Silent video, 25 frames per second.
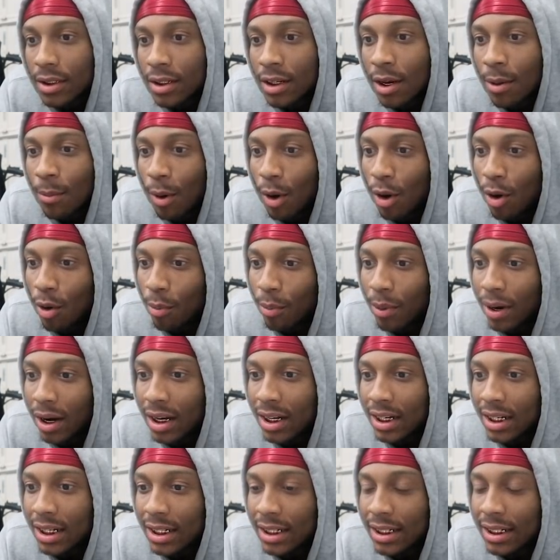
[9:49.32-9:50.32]
Come on,
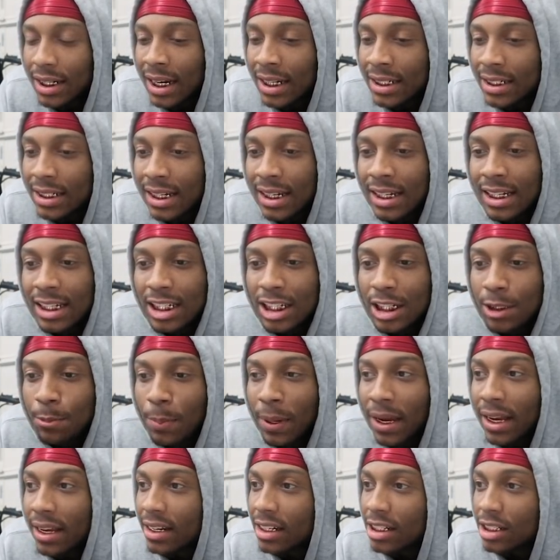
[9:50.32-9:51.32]
bro. That's easy
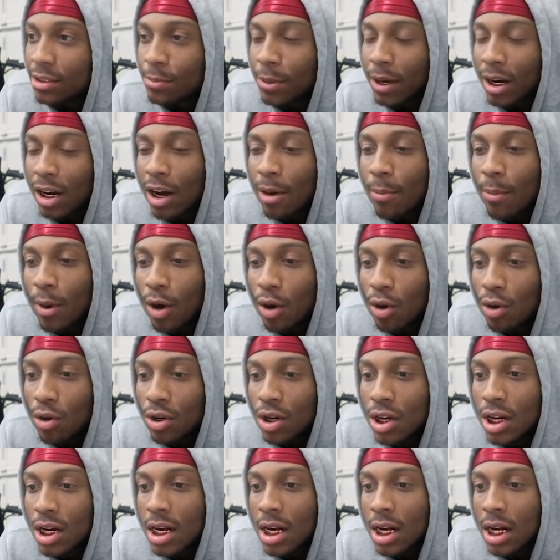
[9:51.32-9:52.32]
pickings, bro. Come on.
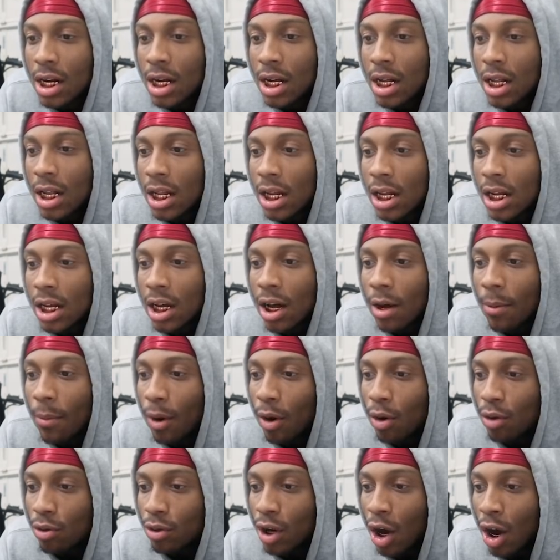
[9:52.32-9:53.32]
Come
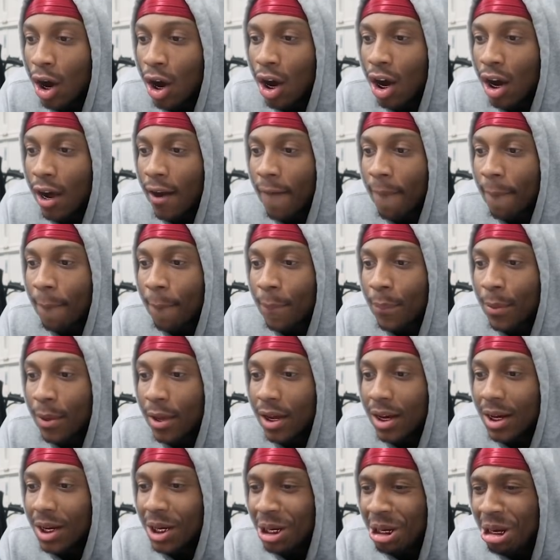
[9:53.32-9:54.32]
on, dog.
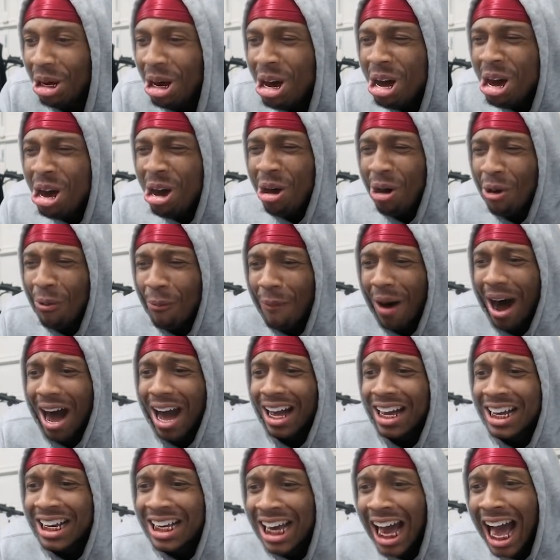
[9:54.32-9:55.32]
Oh, my
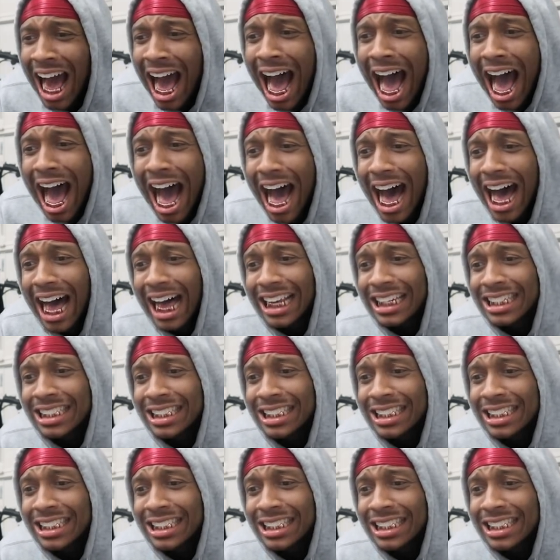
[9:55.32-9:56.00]
gosh.